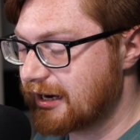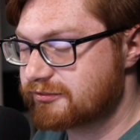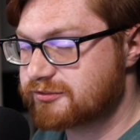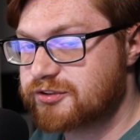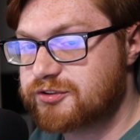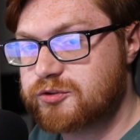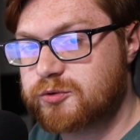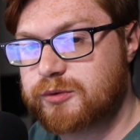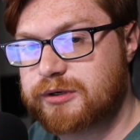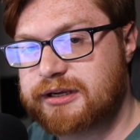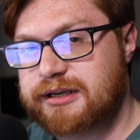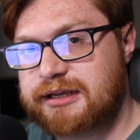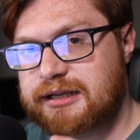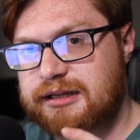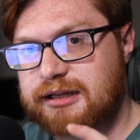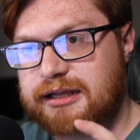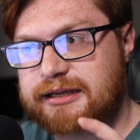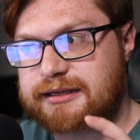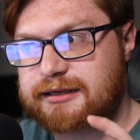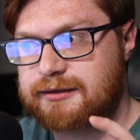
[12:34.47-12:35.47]
to do a,
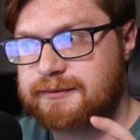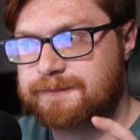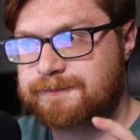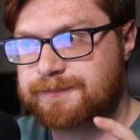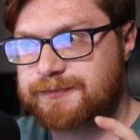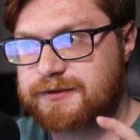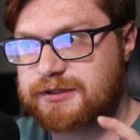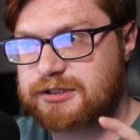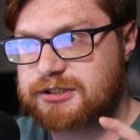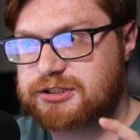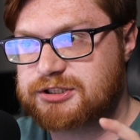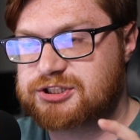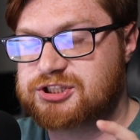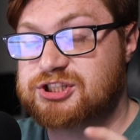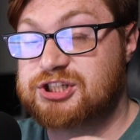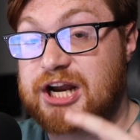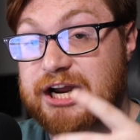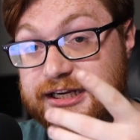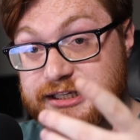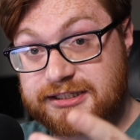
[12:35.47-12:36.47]
like,
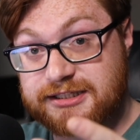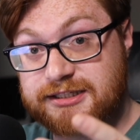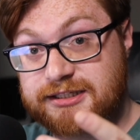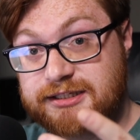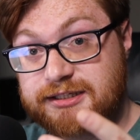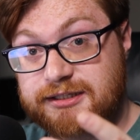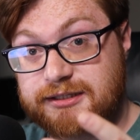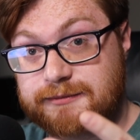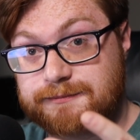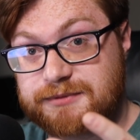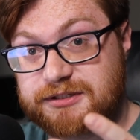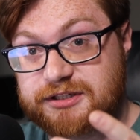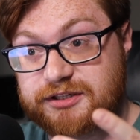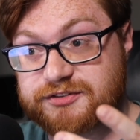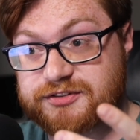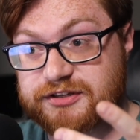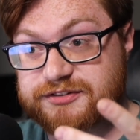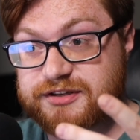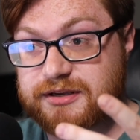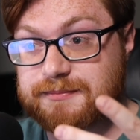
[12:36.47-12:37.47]
check
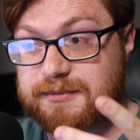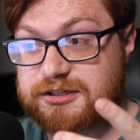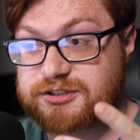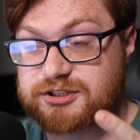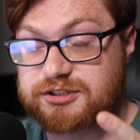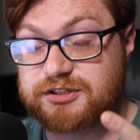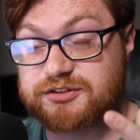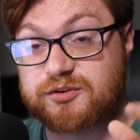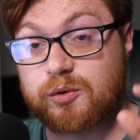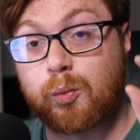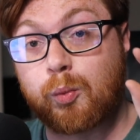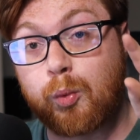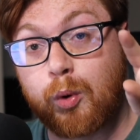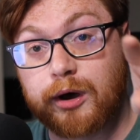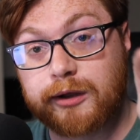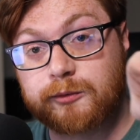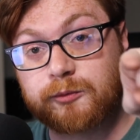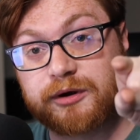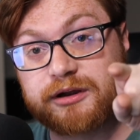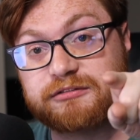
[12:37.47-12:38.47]
because as I mentioned, it's a
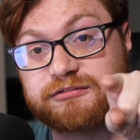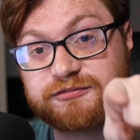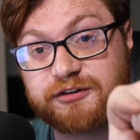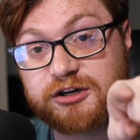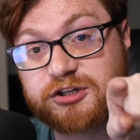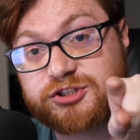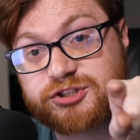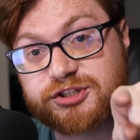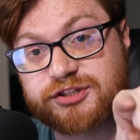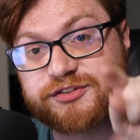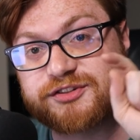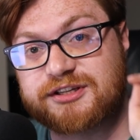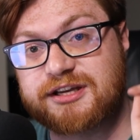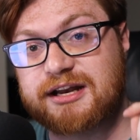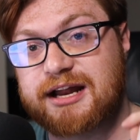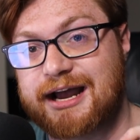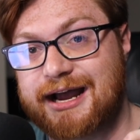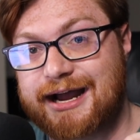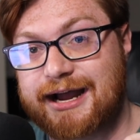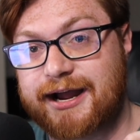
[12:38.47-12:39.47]
one-way function to get
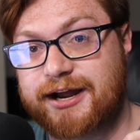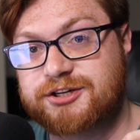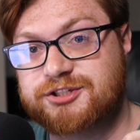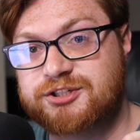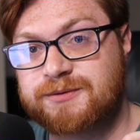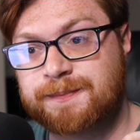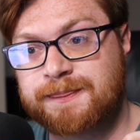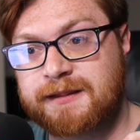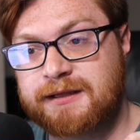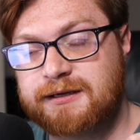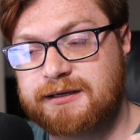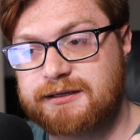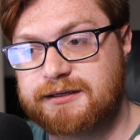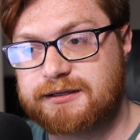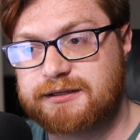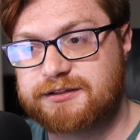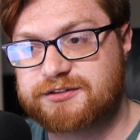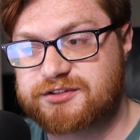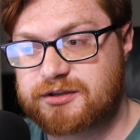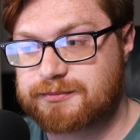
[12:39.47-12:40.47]
a hash.
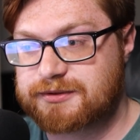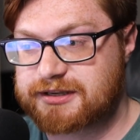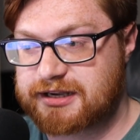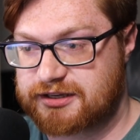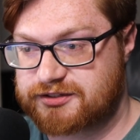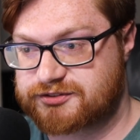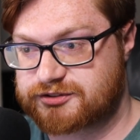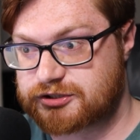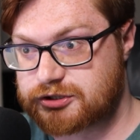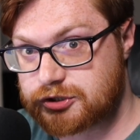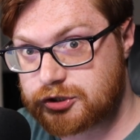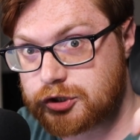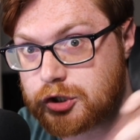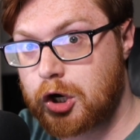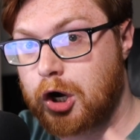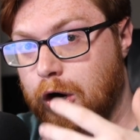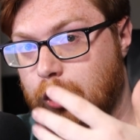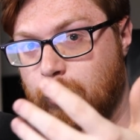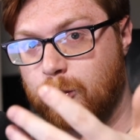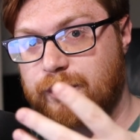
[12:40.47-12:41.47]
Something has to
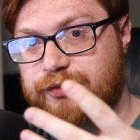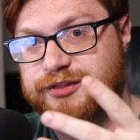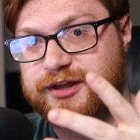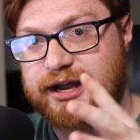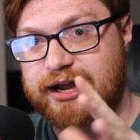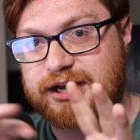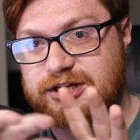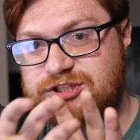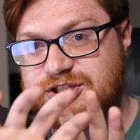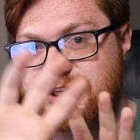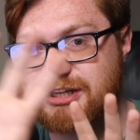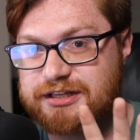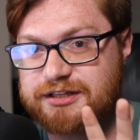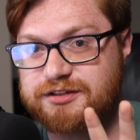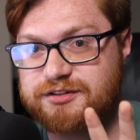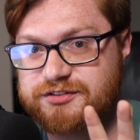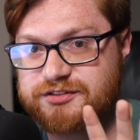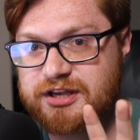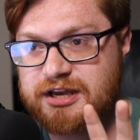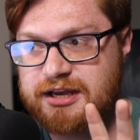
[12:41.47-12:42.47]
know what the hash
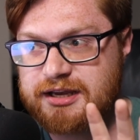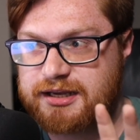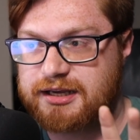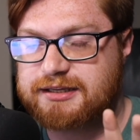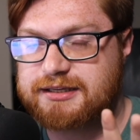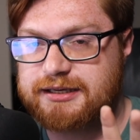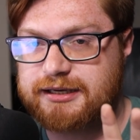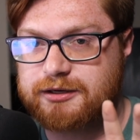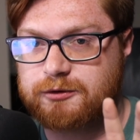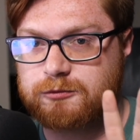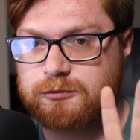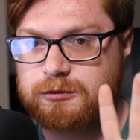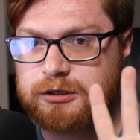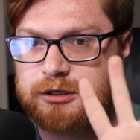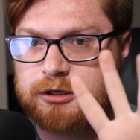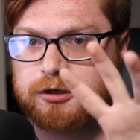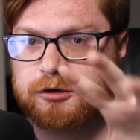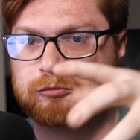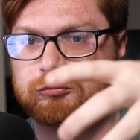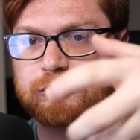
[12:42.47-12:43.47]
is. It can't
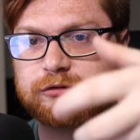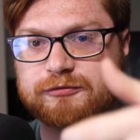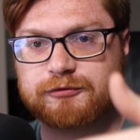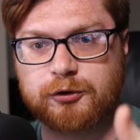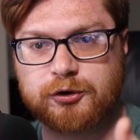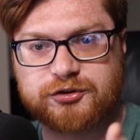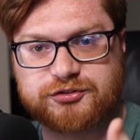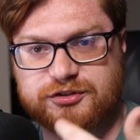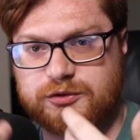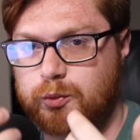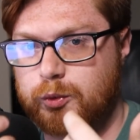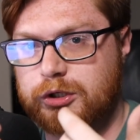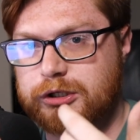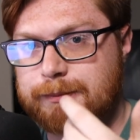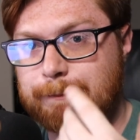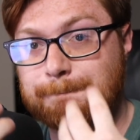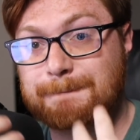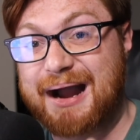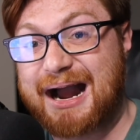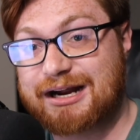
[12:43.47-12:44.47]
reverse and work
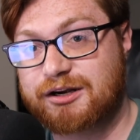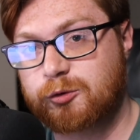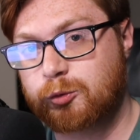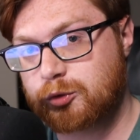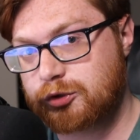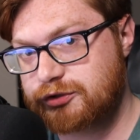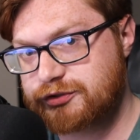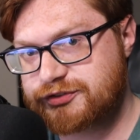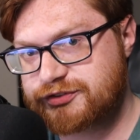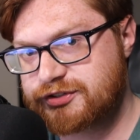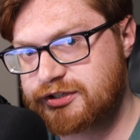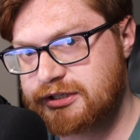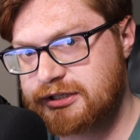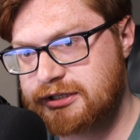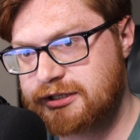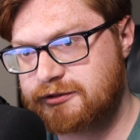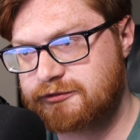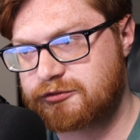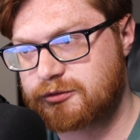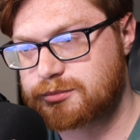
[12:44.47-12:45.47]
backwards
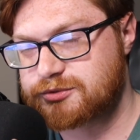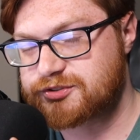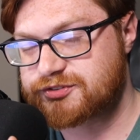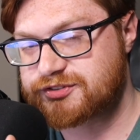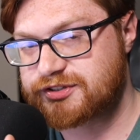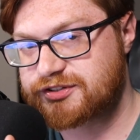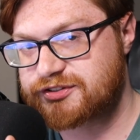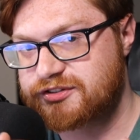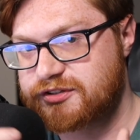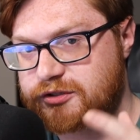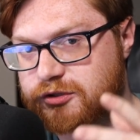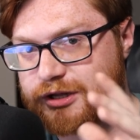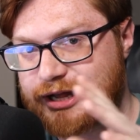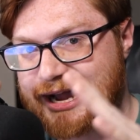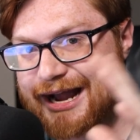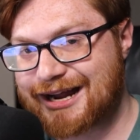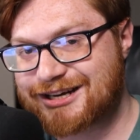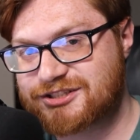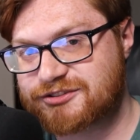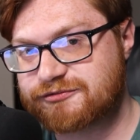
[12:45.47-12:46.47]
from just a single
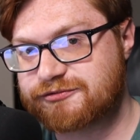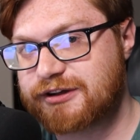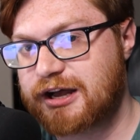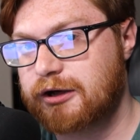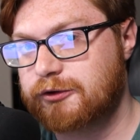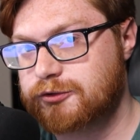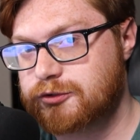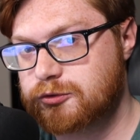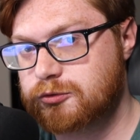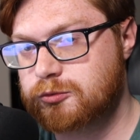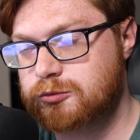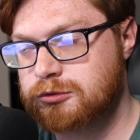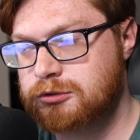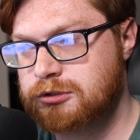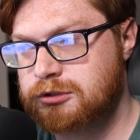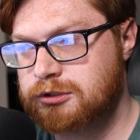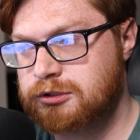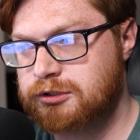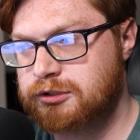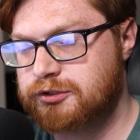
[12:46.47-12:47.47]
hash value.
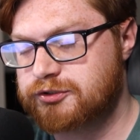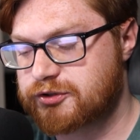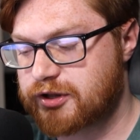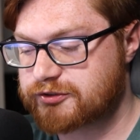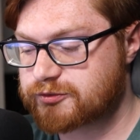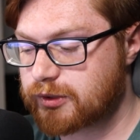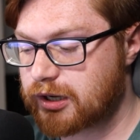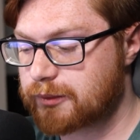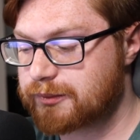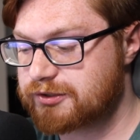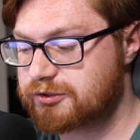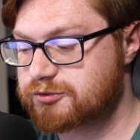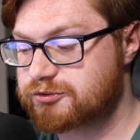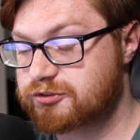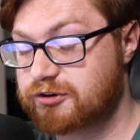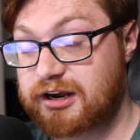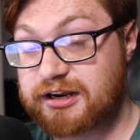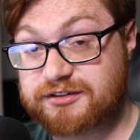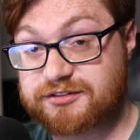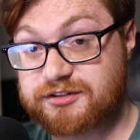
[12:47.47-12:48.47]
So that's why we use
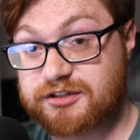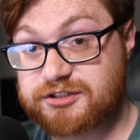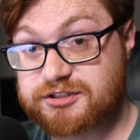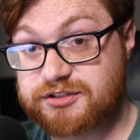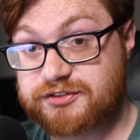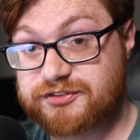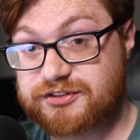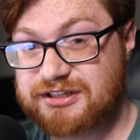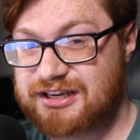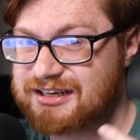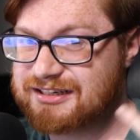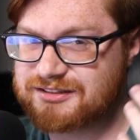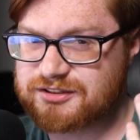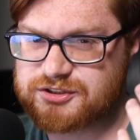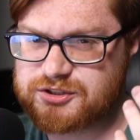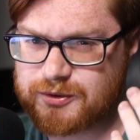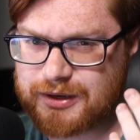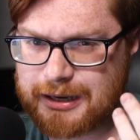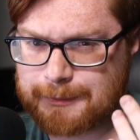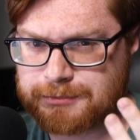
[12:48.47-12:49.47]
Crackstation to see, hey, did
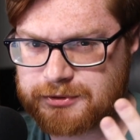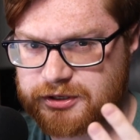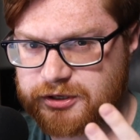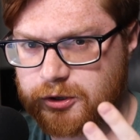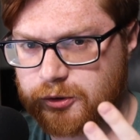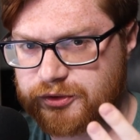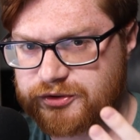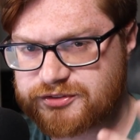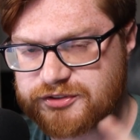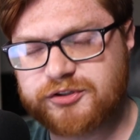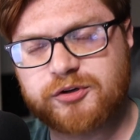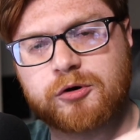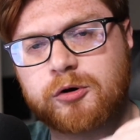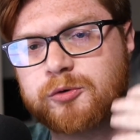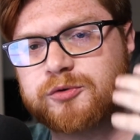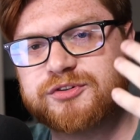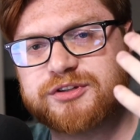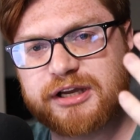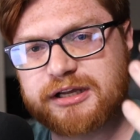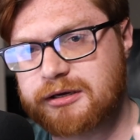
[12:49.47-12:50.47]
you happen to know this in your
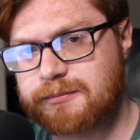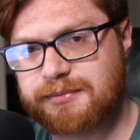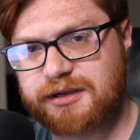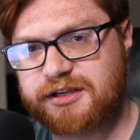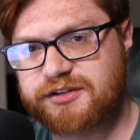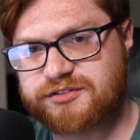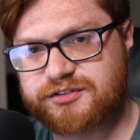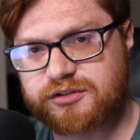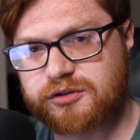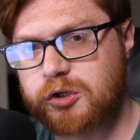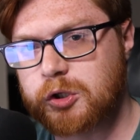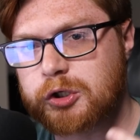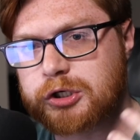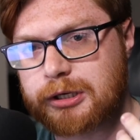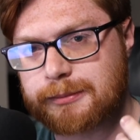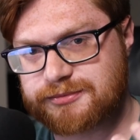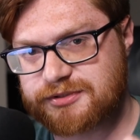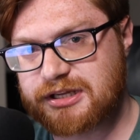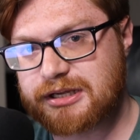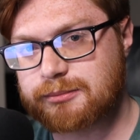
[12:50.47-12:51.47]
own database and
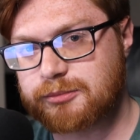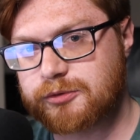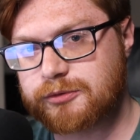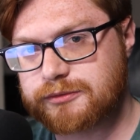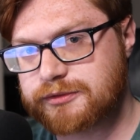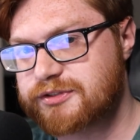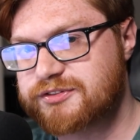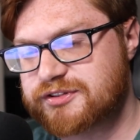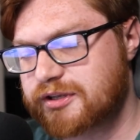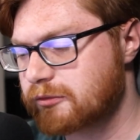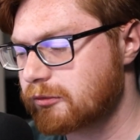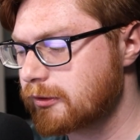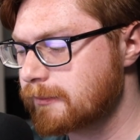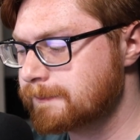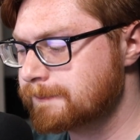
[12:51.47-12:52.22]
lookup table, etc.